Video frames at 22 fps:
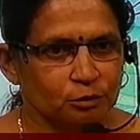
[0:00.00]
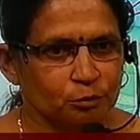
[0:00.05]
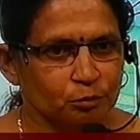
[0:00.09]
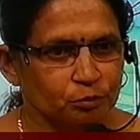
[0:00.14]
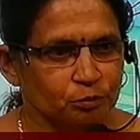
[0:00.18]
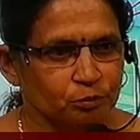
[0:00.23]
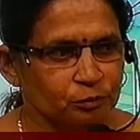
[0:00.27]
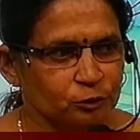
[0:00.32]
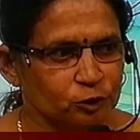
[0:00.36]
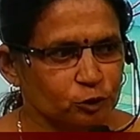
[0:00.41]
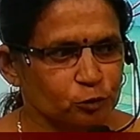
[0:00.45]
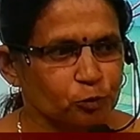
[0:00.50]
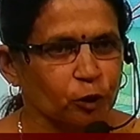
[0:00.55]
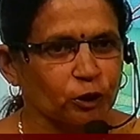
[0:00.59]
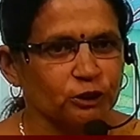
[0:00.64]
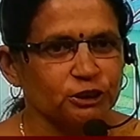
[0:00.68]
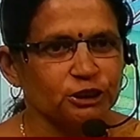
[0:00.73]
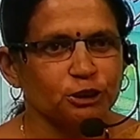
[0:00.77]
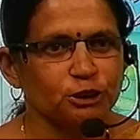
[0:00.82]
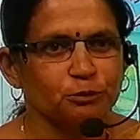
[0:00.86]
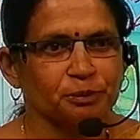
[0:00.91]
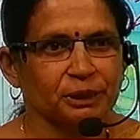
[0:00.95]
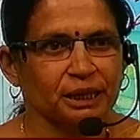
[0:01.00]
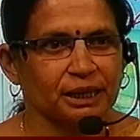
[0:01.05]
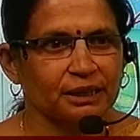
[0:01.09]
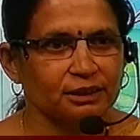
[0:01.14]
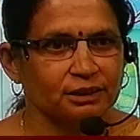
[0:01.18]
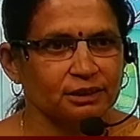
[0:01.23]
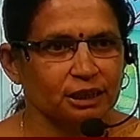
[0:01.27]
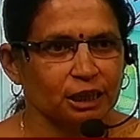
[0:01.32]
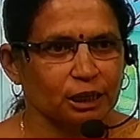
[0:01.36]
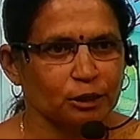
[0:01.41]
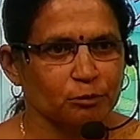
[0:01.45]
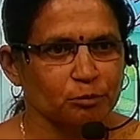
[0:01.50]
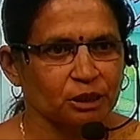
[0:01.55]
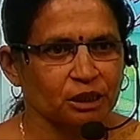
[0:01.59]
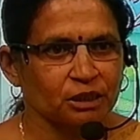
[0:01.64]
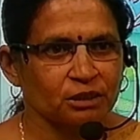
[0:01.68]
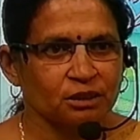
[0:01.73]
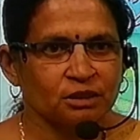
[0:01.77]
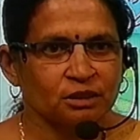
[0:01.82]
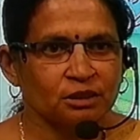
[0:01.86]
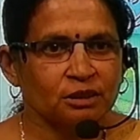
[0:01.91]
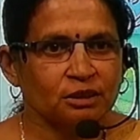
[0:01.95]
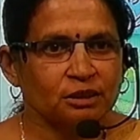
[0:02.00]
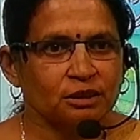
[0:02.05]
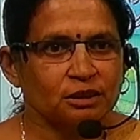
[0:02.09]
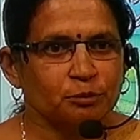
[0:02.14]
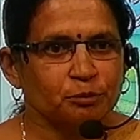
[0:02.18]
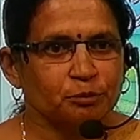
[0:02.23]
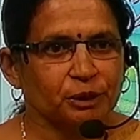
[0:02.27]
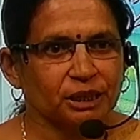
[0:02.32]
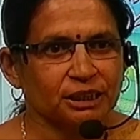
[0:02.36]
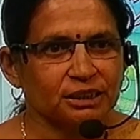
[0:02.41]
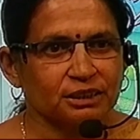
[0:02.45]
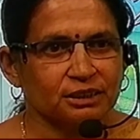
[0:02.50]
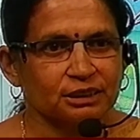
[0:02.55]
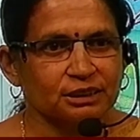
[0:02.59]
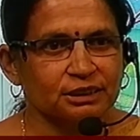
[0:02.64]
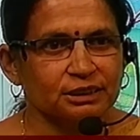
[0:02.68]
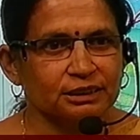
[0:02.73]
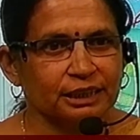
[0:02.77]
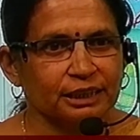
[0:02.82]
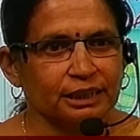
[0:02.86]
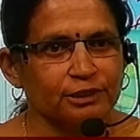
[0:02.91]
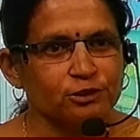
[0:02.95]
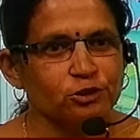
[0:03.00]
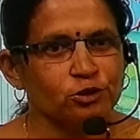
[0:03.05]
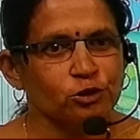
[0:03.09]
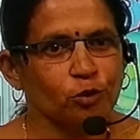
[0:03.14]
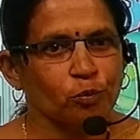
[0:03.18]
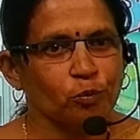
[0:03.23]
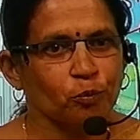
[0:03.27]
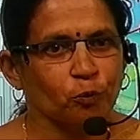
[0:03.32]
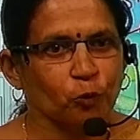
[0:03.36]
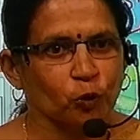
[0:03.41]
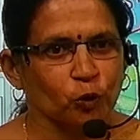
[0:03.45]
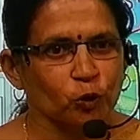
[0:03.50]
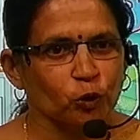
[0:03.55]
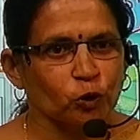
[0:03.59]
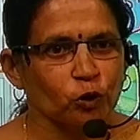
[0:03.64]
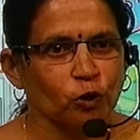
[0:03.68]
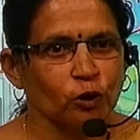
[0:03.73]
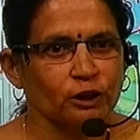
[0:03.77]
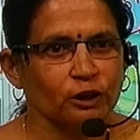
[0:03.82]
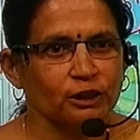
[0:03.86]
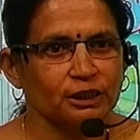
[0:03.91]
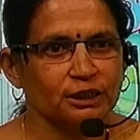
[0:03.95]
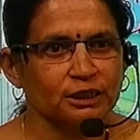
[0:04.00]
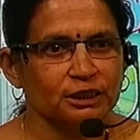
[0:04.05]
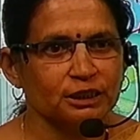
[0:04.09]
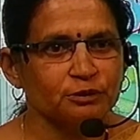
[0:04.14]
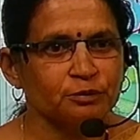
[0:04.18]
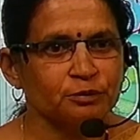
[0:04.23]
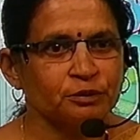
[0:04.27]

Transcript: spongy parenchyma. But in case of monocot leaf,